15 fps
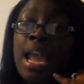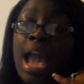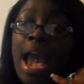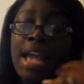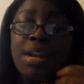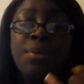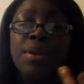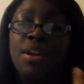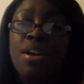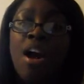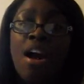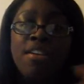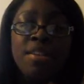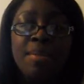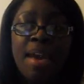I didn't want to
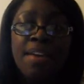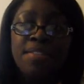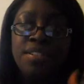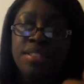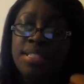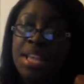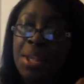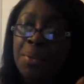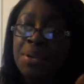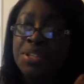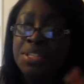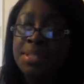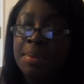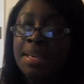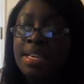call him after the second one
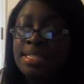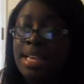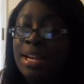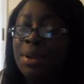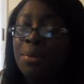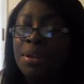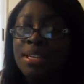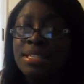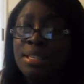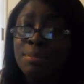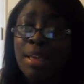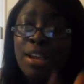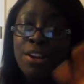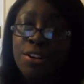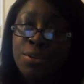just because I didn't want to seem
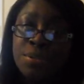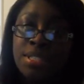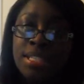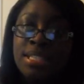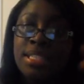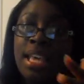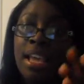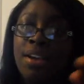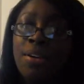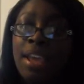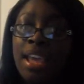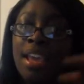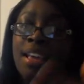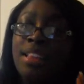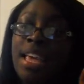like a nuisance. Like,
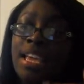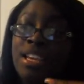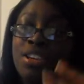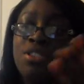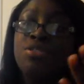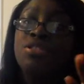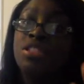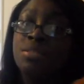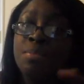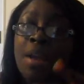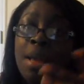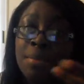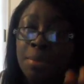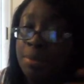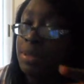okay, like you just
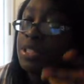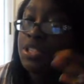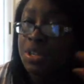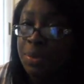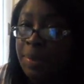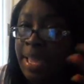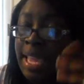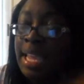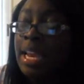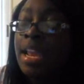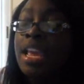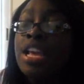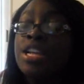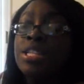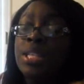probably should wait.
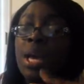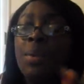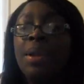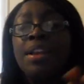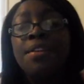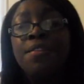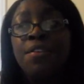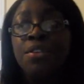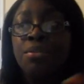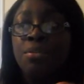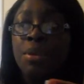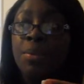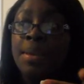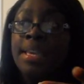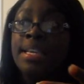So I waited for
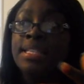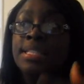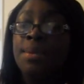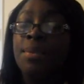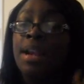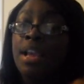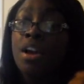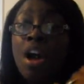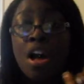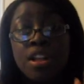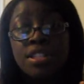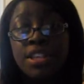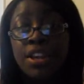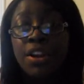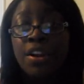three weeks, and when I
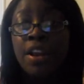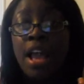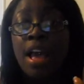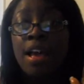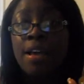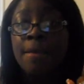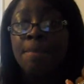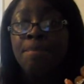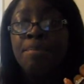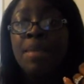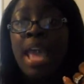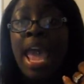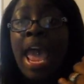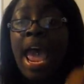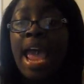called her, um,
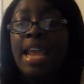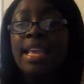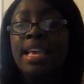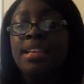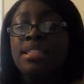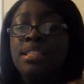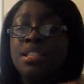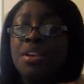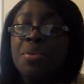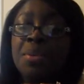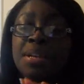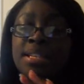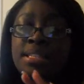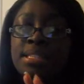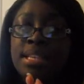I guess there
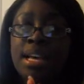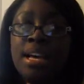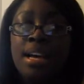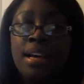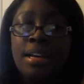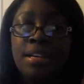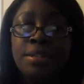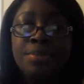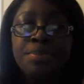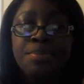was. Uh,